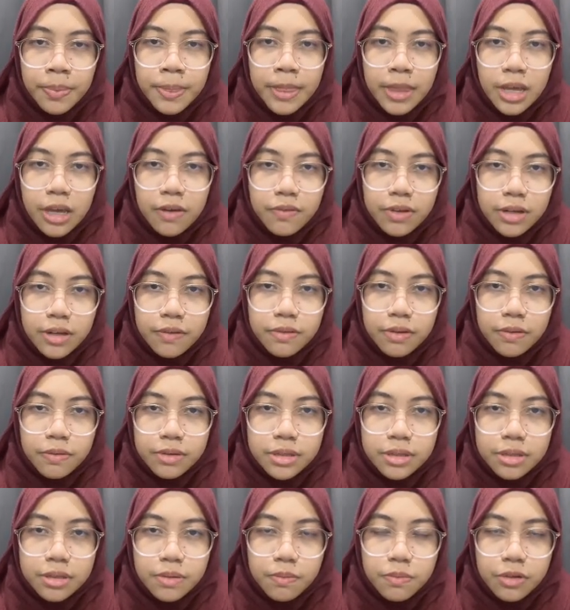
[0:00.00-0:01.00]
Even if the
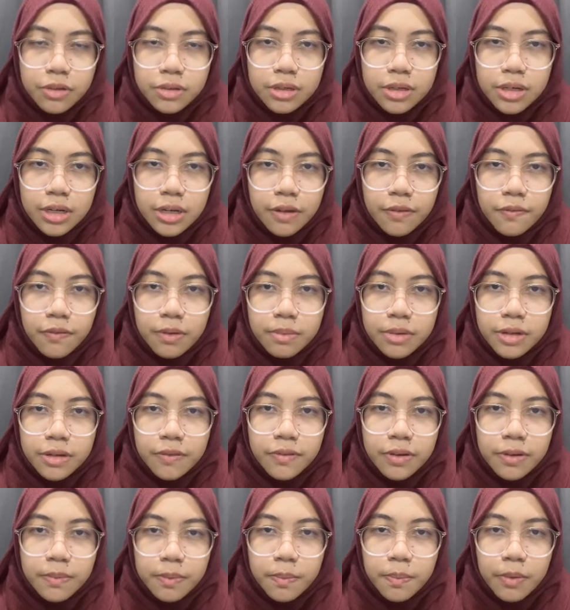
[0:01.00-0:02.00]
system works correctly from a
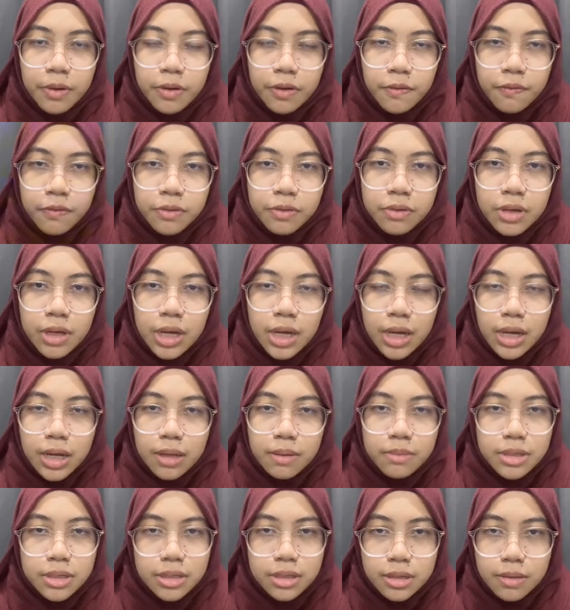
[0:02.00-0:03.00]
developer point of view, it
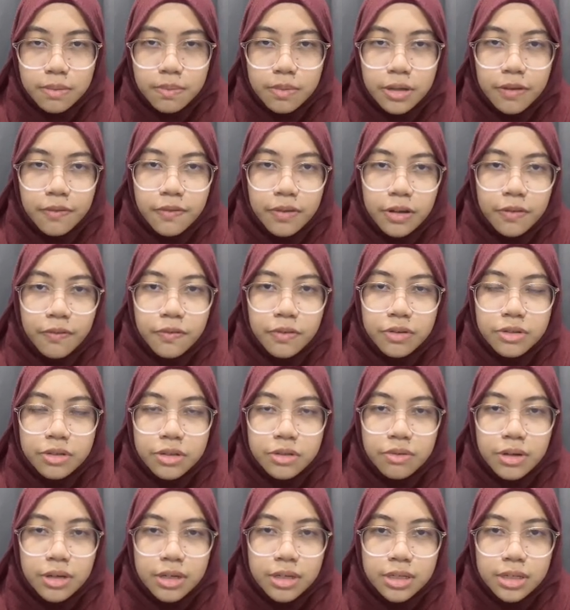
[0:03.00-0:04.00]
may still be difficult for user
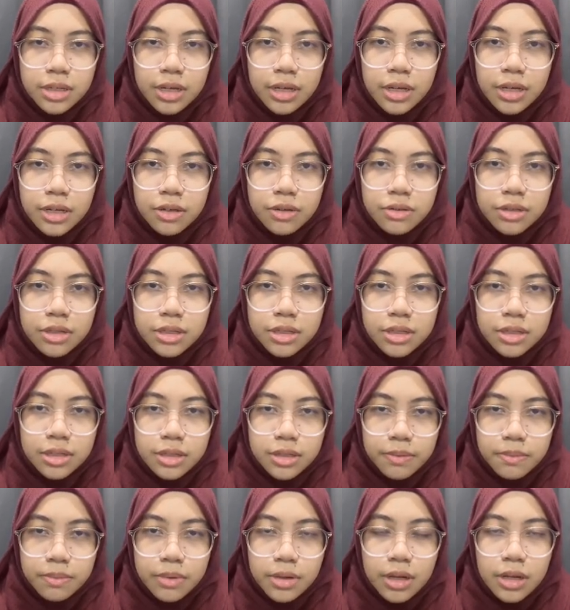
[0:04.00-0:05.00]
to understand and use the
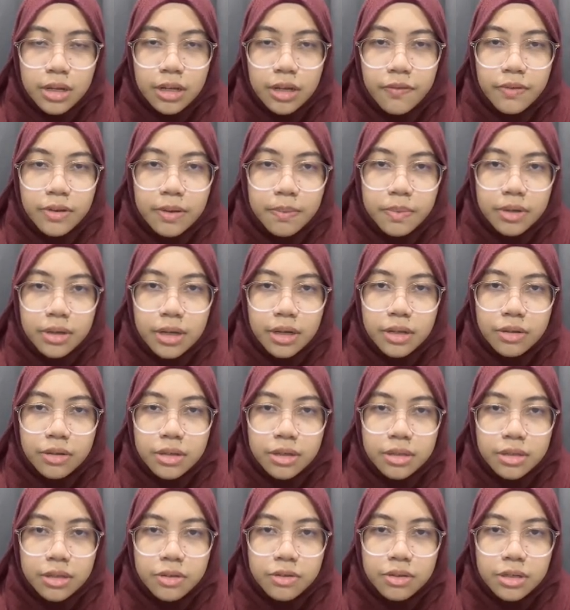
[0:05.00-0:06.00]
system. Developer and
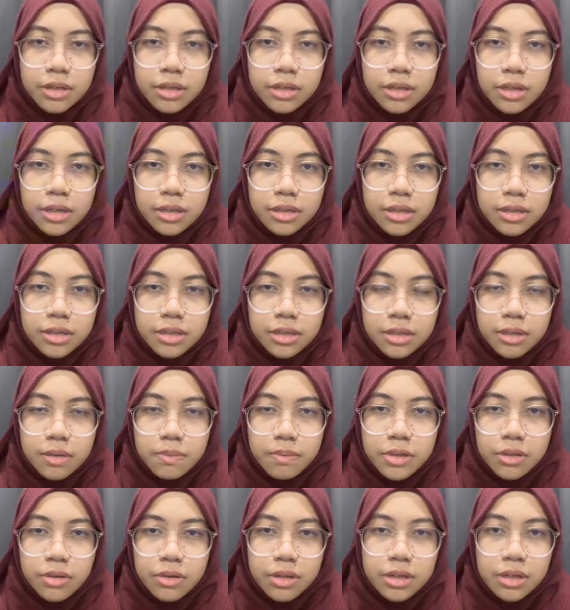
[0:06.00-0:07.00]
tester usually test the system
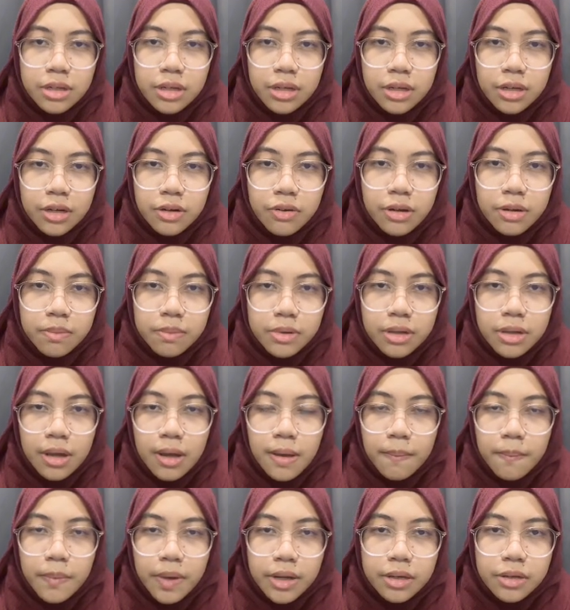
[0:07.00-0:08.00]
based on the technical requirement,
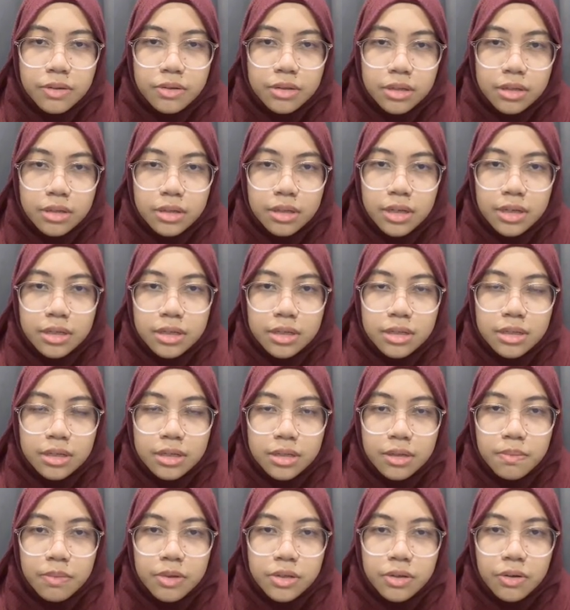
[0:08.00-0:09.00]
but the user tests the
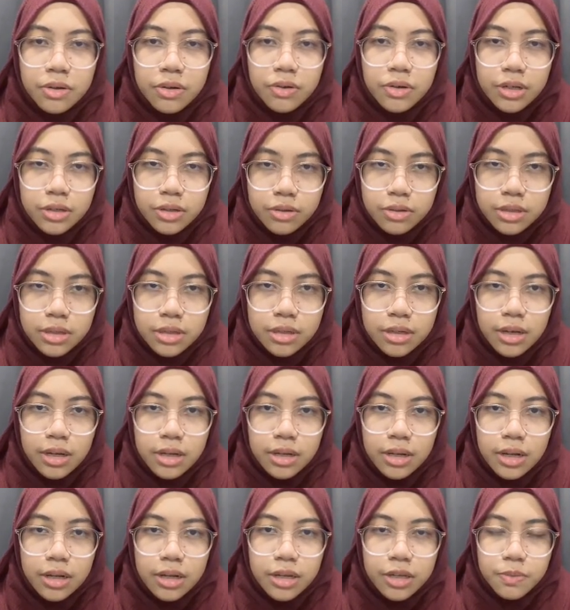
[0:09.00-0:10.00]
system based on real user and
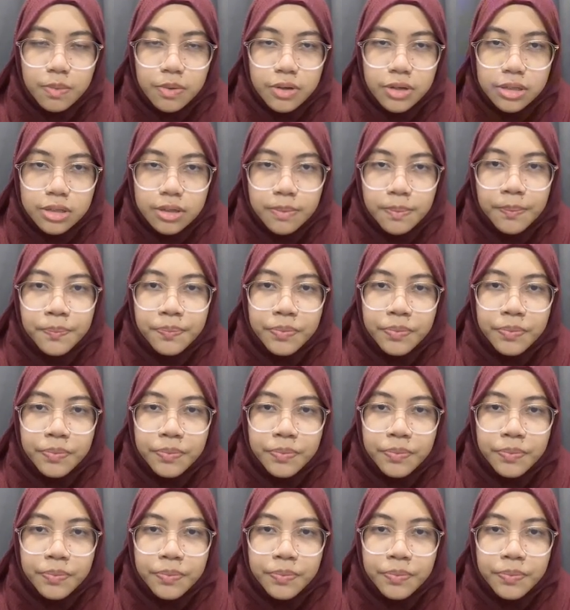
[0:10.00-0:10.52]
daily experience.